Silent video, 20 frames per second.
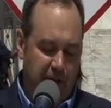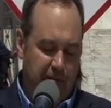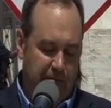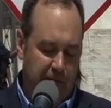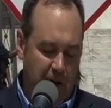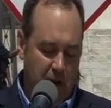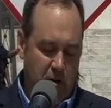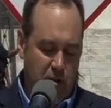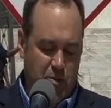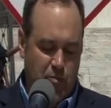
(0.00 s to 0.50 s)

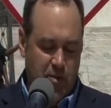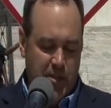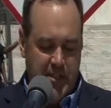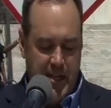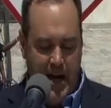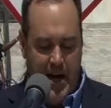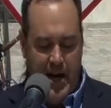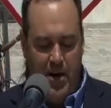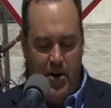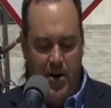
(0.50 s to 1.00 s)
of those
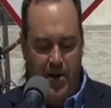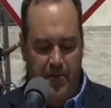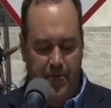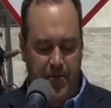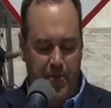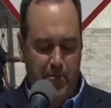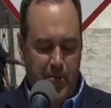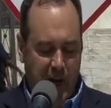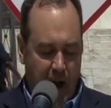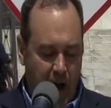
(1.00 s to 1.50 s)
retiring
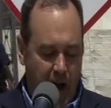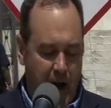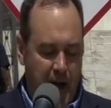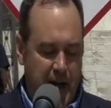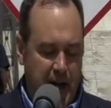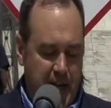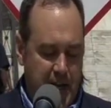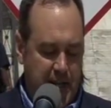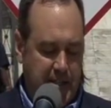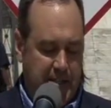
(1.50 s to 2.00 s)
from
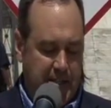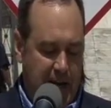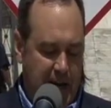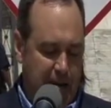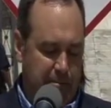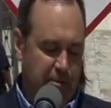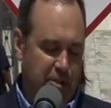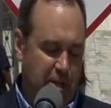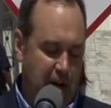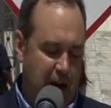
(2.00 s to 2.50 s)

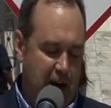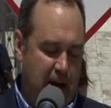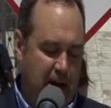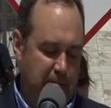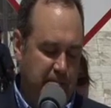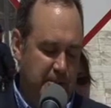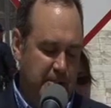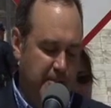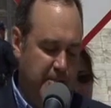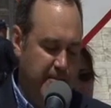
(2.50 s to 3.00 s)
non-ESOP
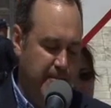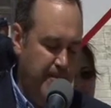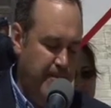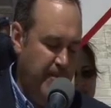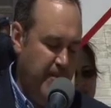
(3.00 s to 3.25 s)
jobs.